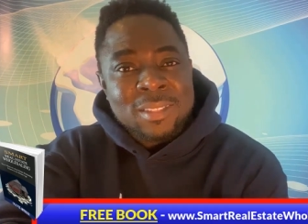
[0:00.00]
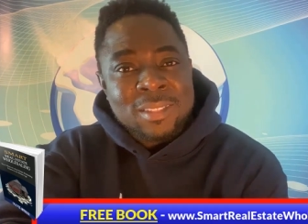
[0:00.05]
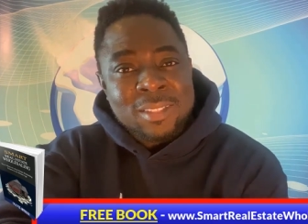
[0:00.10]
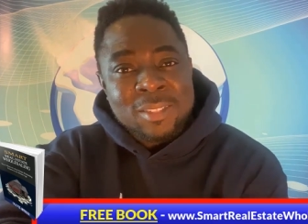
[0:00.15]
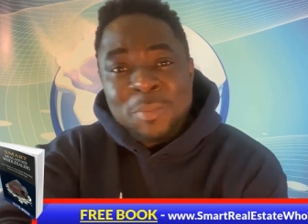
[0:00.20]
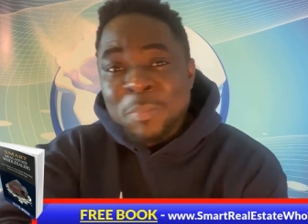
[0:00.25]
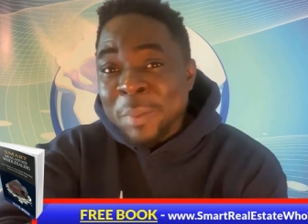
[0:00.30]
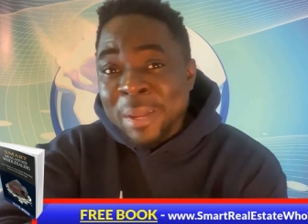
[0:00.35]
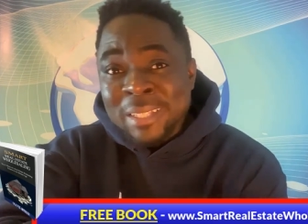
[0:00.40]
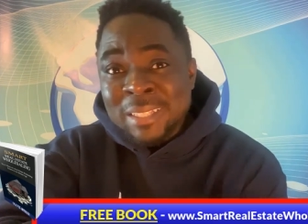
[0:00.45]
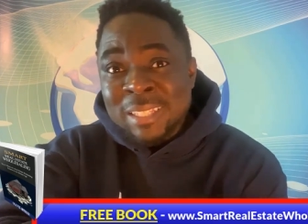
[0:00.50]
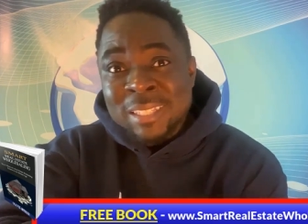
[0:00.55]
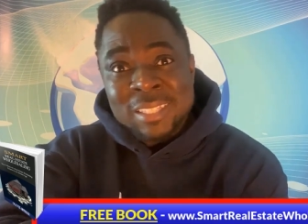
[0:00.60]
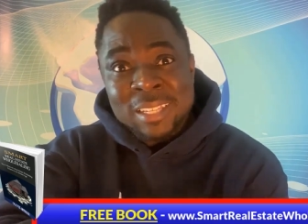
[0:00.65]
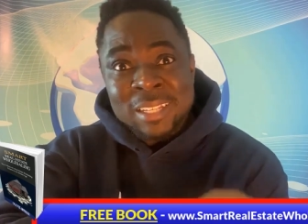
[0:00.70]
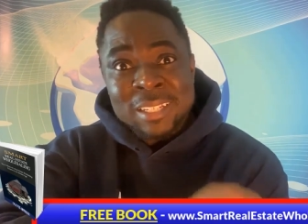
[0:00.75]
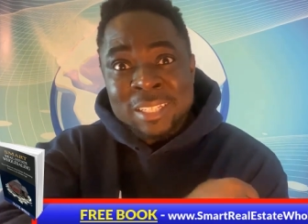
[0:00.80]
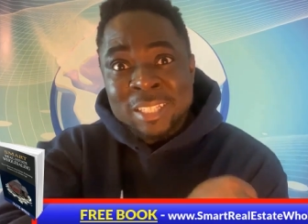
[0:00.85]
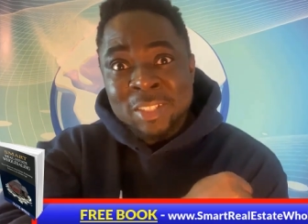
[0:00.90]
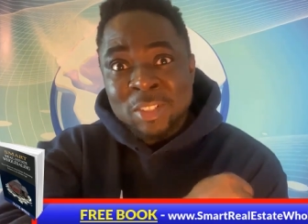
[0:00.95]
to make this
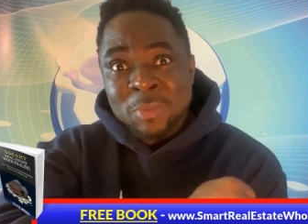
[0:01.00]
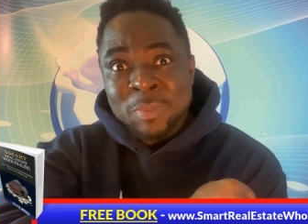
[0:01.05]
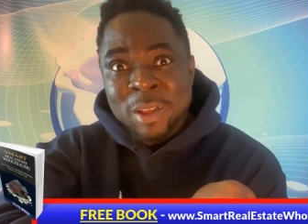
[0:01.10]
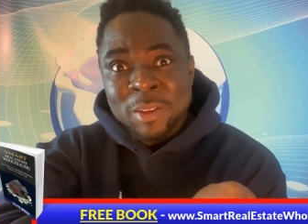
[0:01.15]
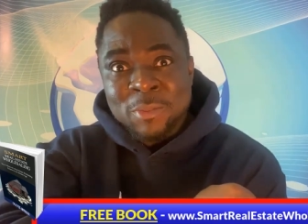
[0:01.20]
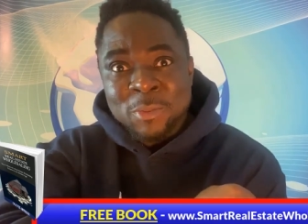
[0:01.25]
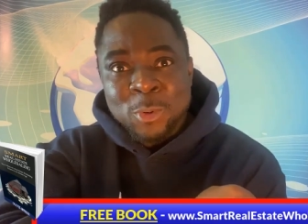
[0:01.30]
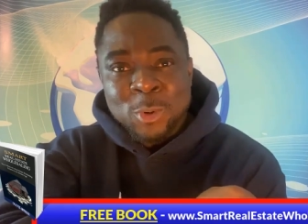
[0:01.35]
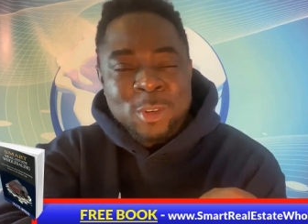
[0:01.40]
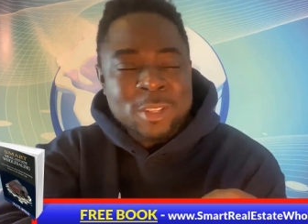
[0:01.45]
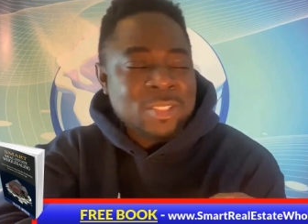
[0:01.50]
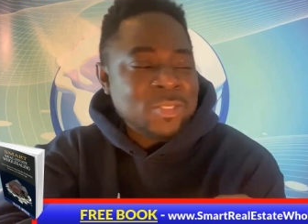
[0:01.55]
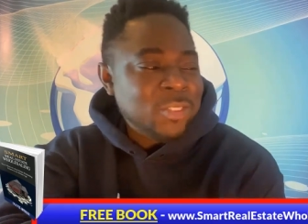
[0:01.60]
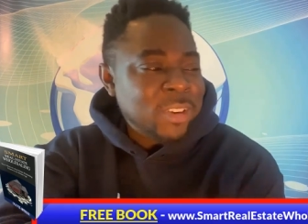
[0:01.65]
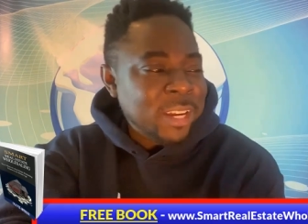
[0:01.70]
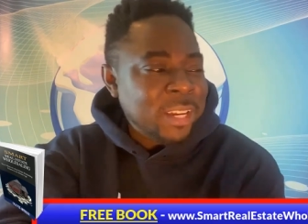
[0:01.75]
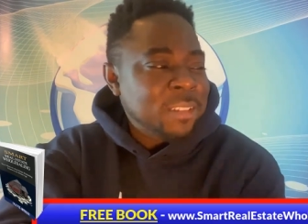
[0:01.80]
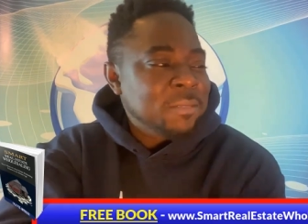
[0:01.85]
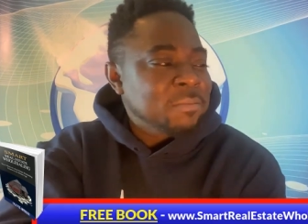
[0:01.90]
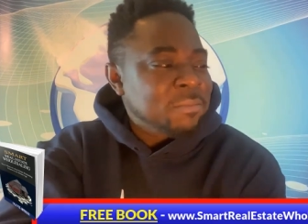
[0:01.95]
a deal by force,
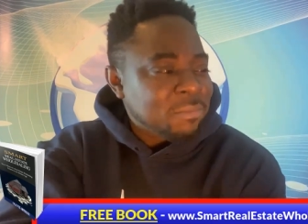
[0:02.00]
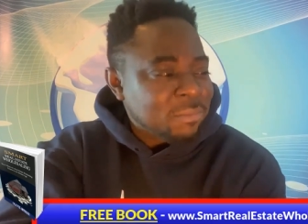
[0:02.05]
right?